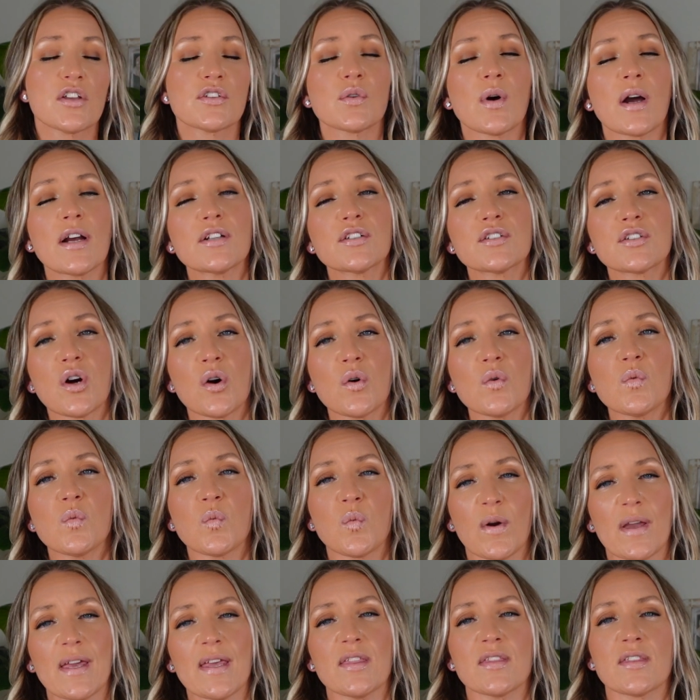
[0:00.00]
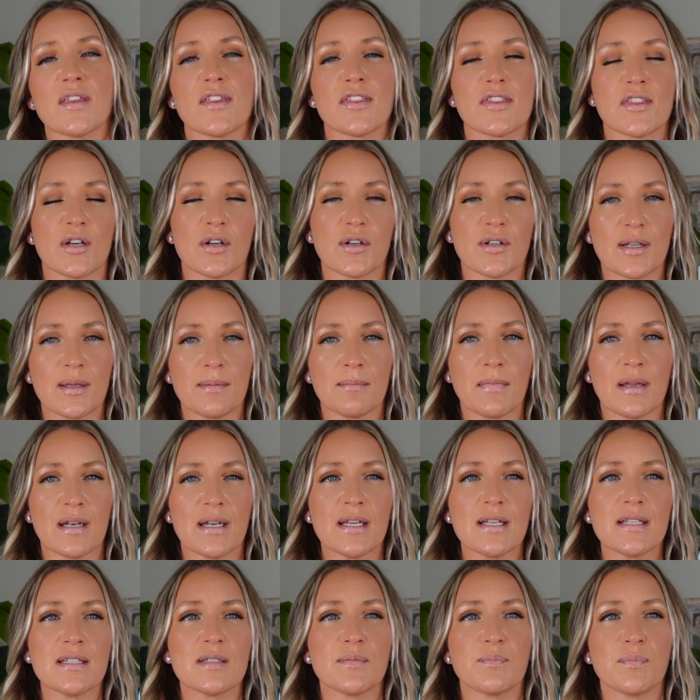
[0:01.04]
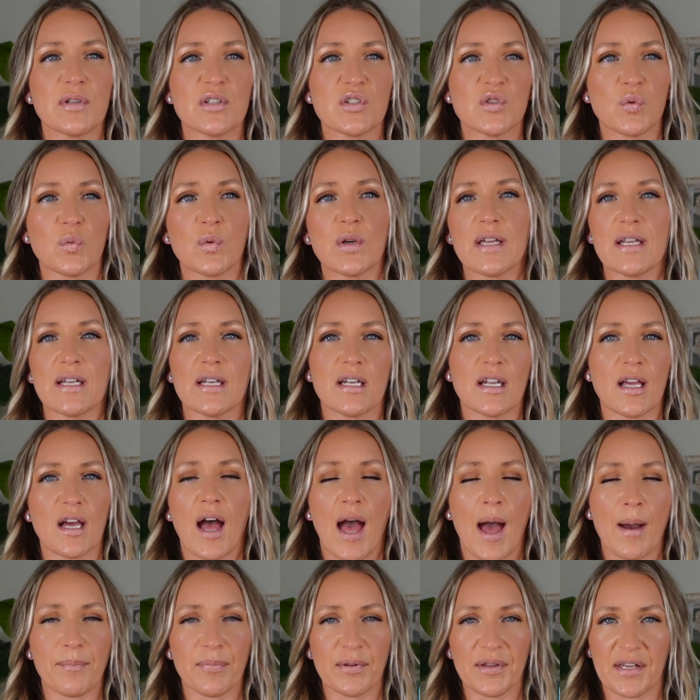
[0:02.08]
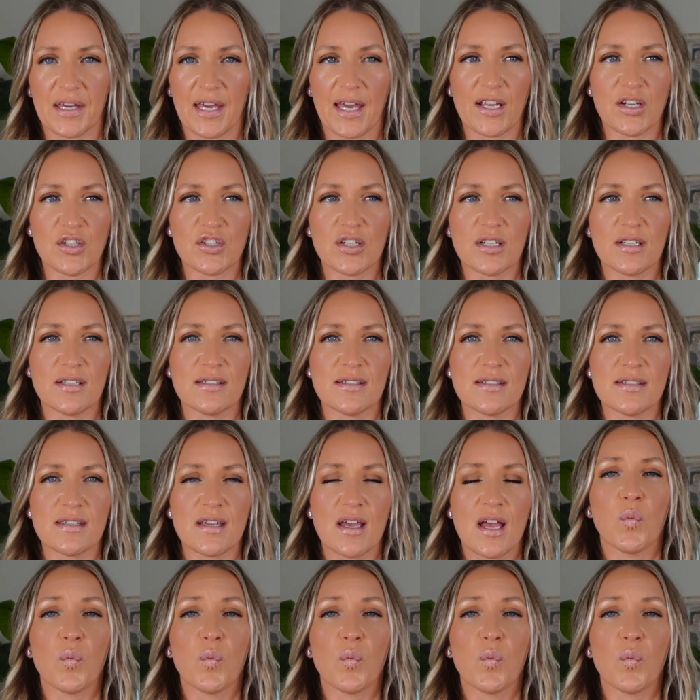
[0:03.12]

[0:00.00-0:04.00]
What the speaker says: So I don't wait the 30 minutes between applications